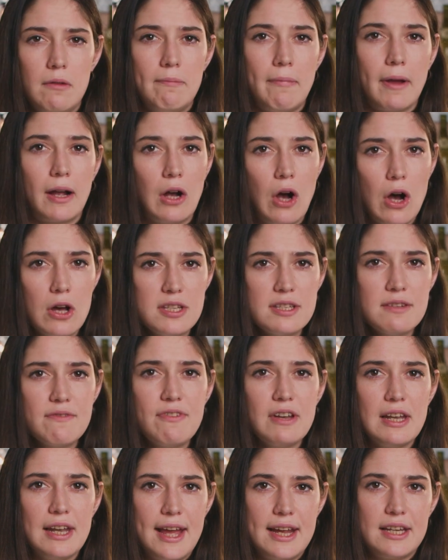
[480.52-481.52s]
Because of
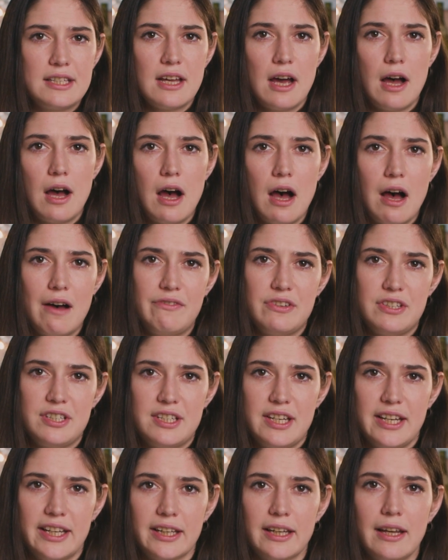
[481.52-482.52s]
the later
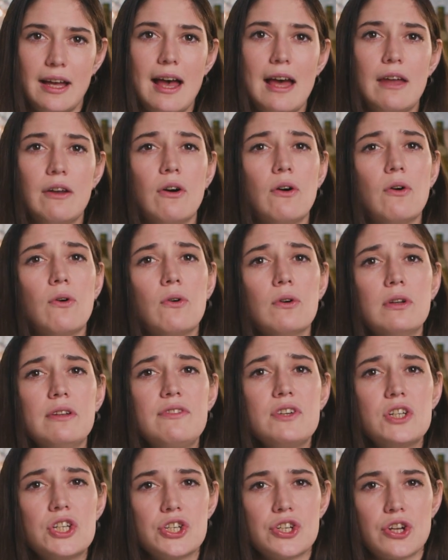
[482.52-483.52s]
harvesting and all of
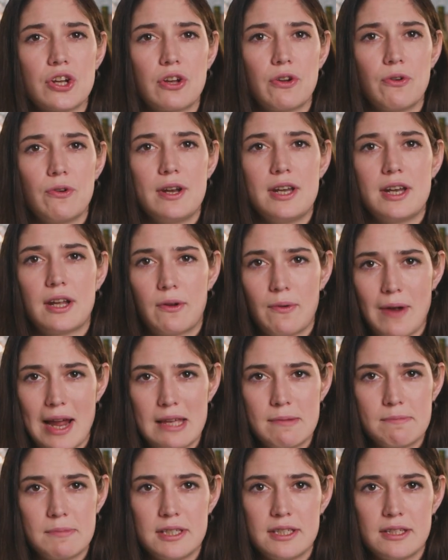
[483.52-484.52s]
the sugar in the
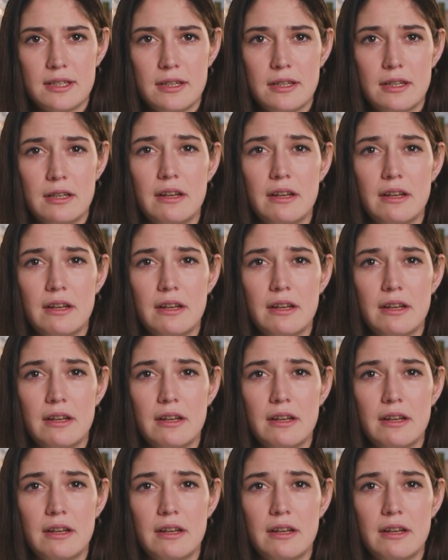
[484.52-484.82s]
grapes,